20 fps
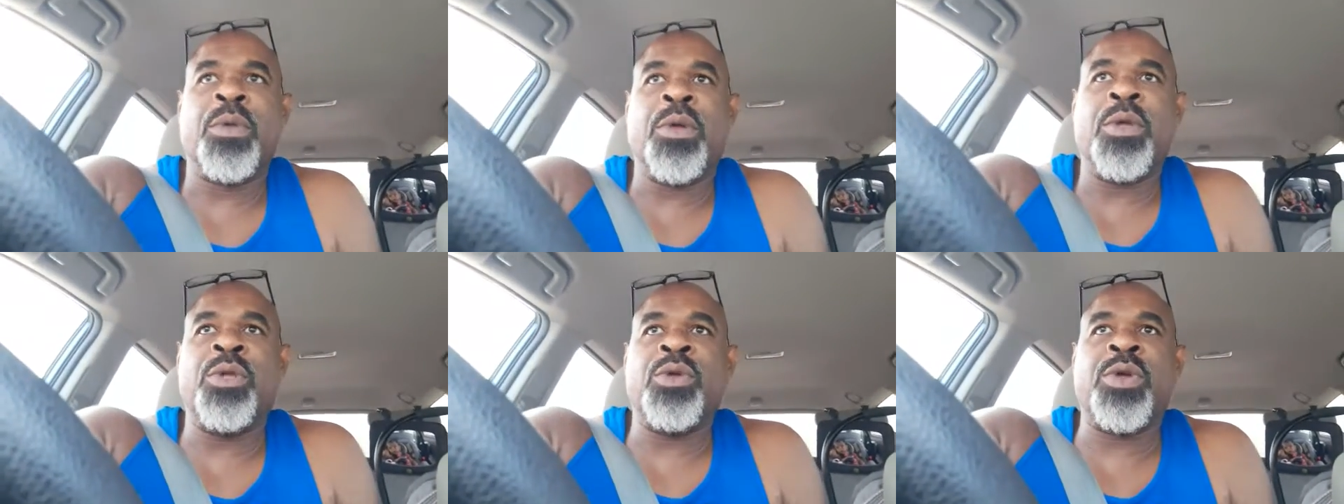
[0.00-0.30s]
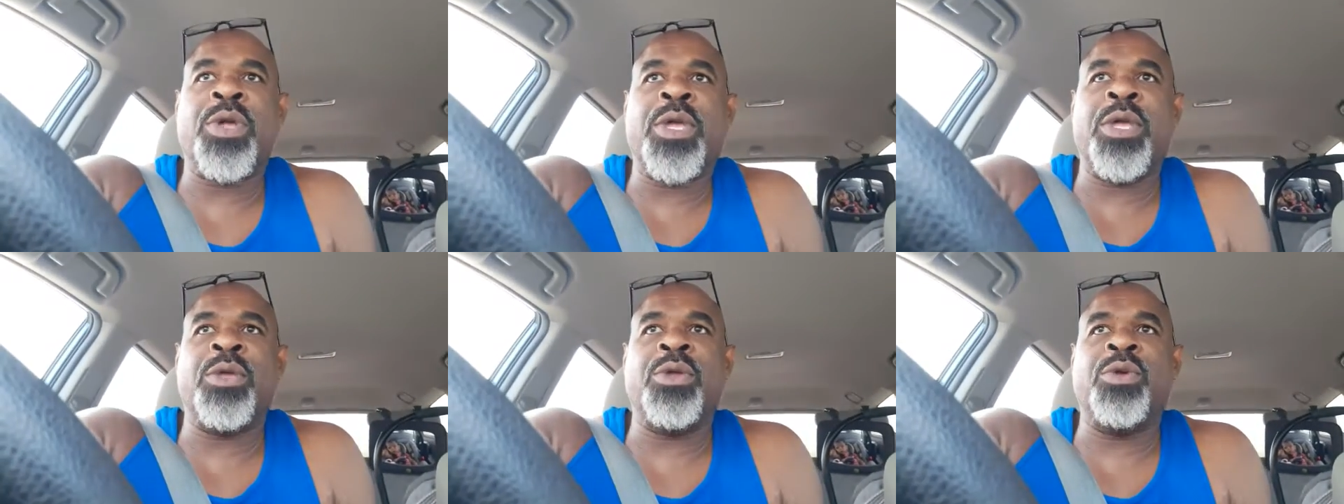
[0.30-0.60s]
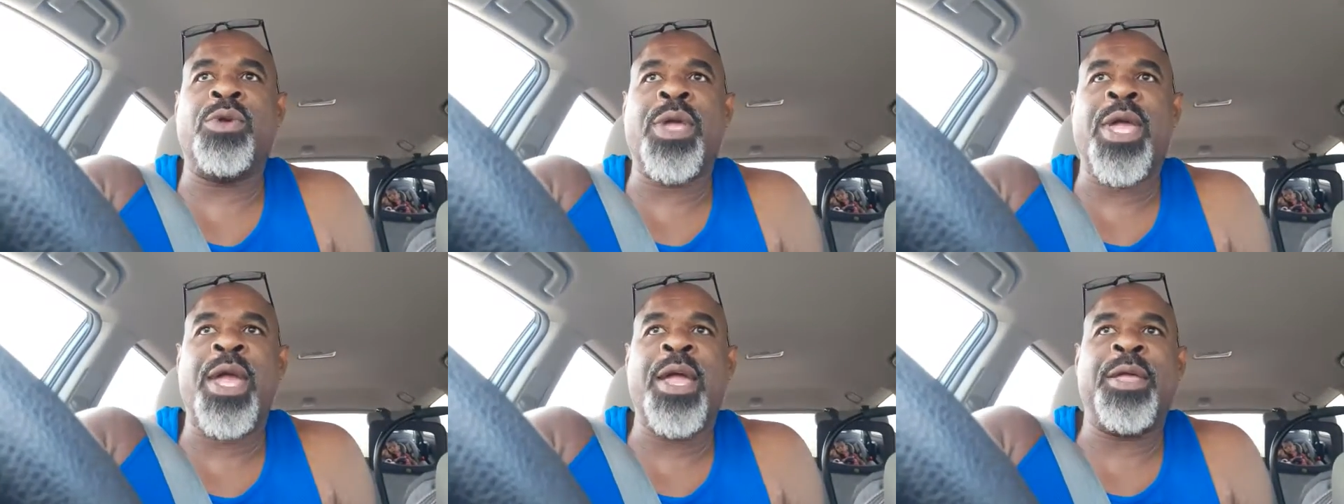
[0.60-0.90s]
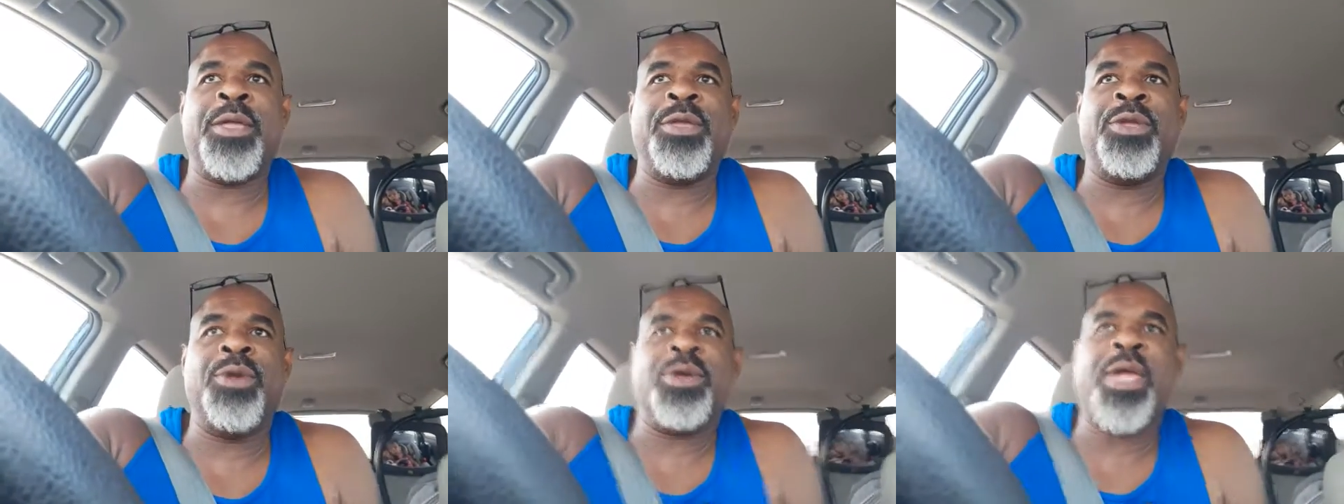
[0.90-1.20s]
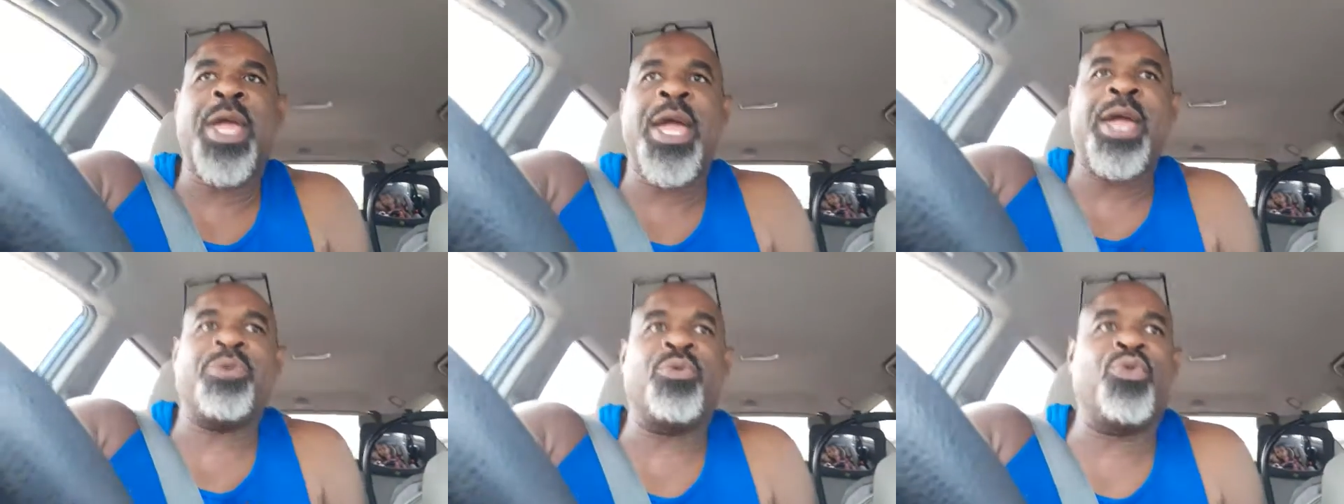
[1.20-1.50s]
you
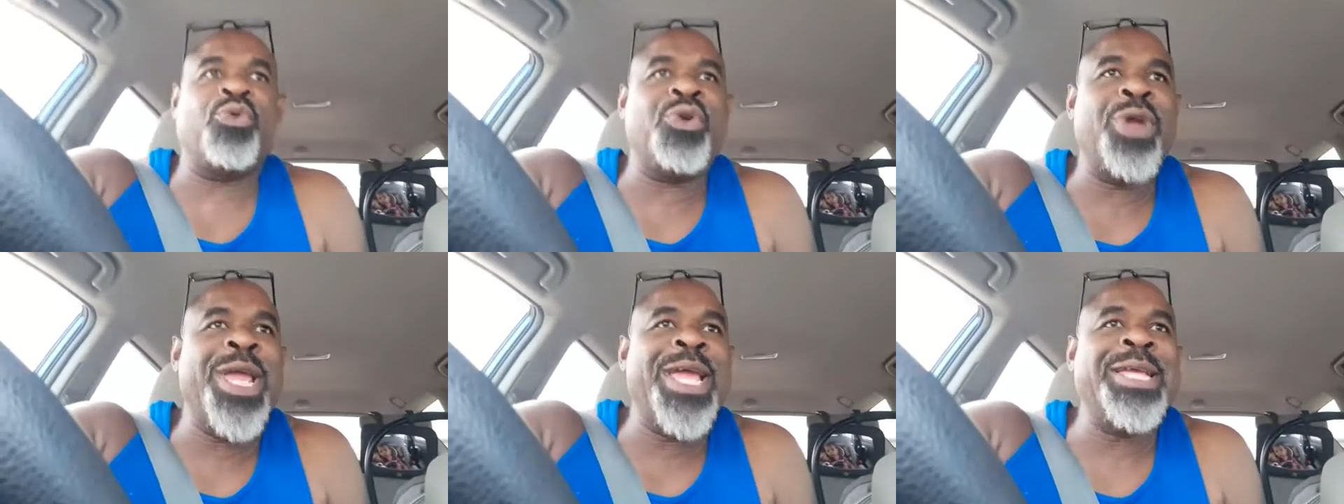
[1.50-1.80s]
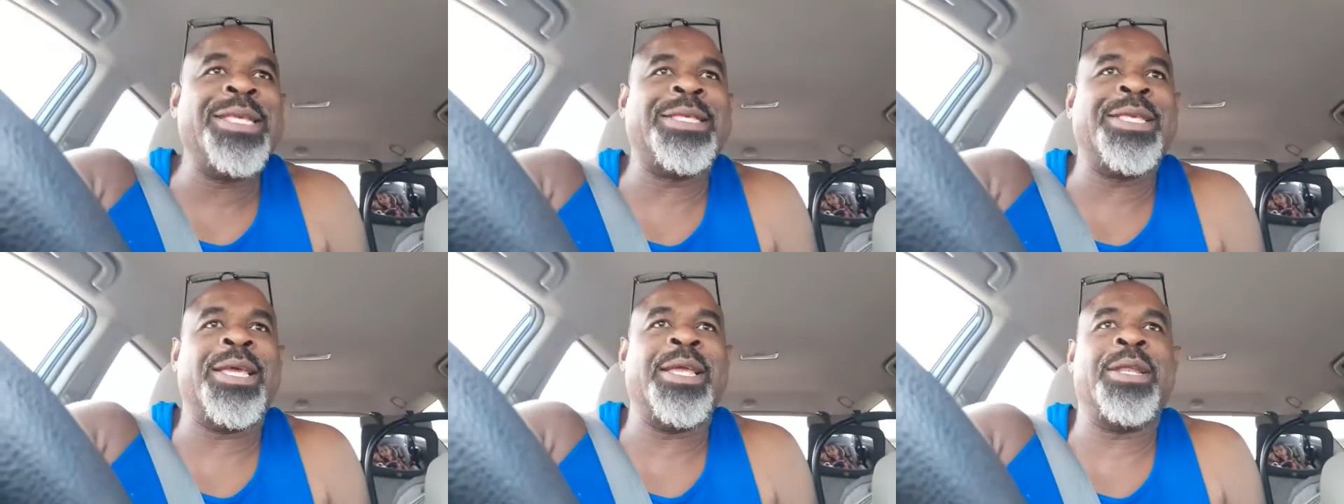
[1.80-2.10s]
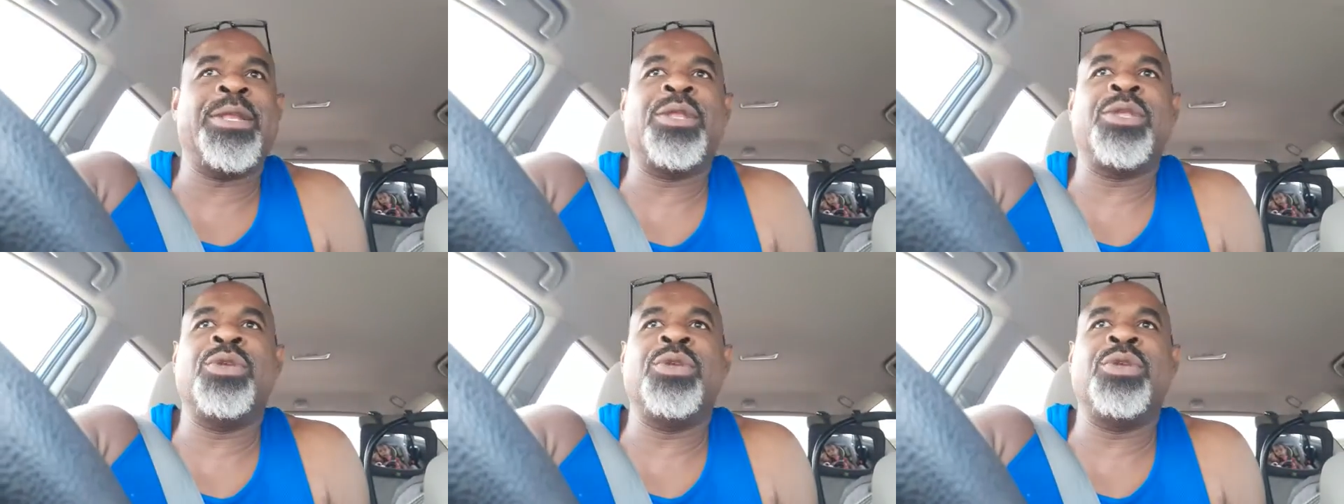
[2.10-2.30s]
can't reason.